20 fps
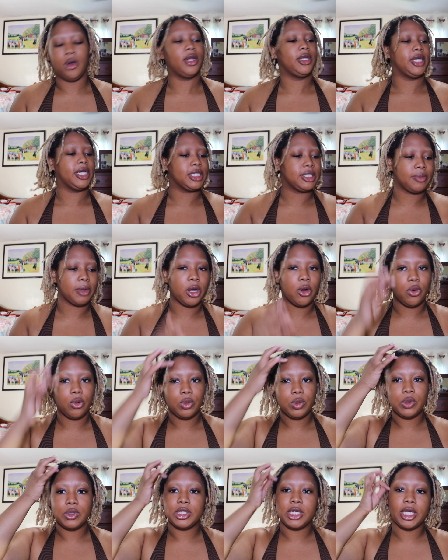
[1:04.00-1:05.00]
on yet to my
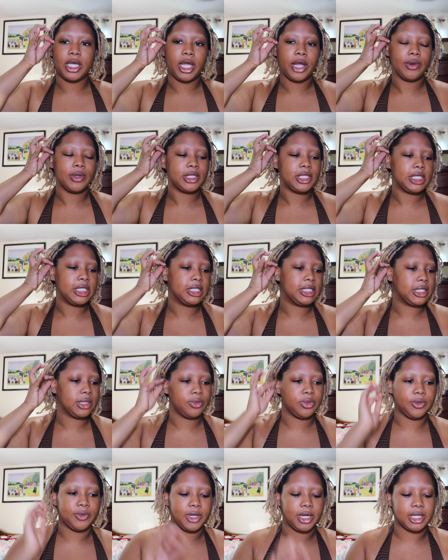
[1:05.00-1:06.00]
whole new skincare routine
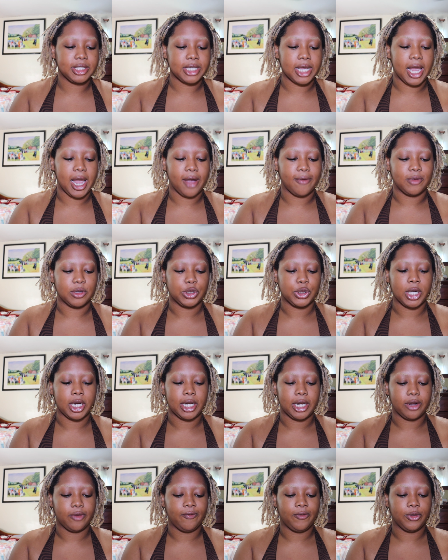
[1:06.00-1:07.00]
simply because I haven't
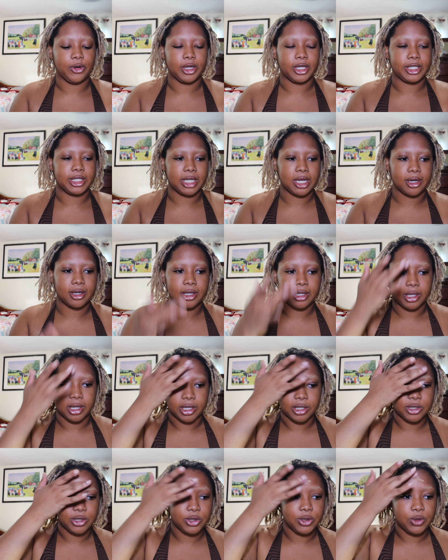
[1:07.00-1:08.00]
tried it out for exactly
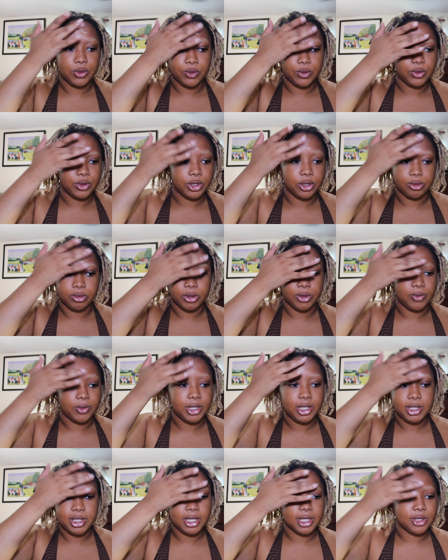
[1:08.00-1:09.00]
like 2 to 3
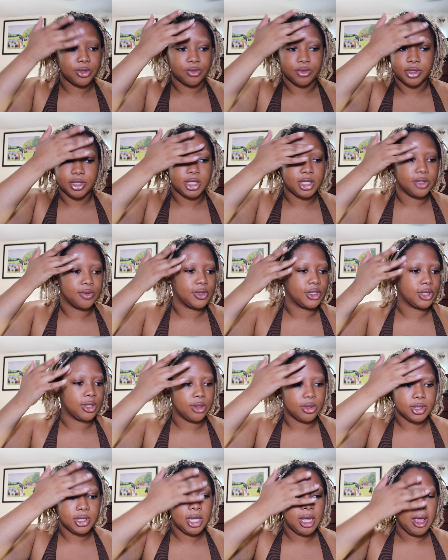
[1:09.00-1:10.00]
weeks yet to really see the
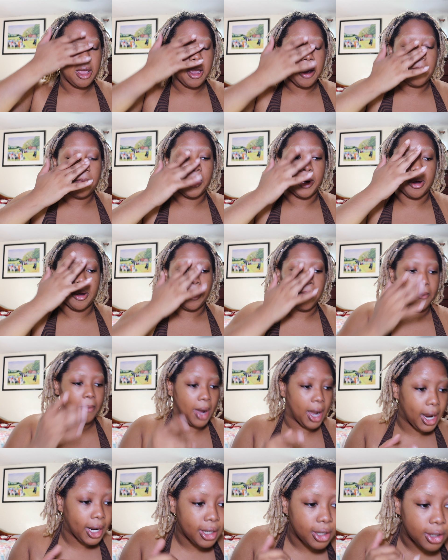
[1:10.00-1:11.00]
results. But my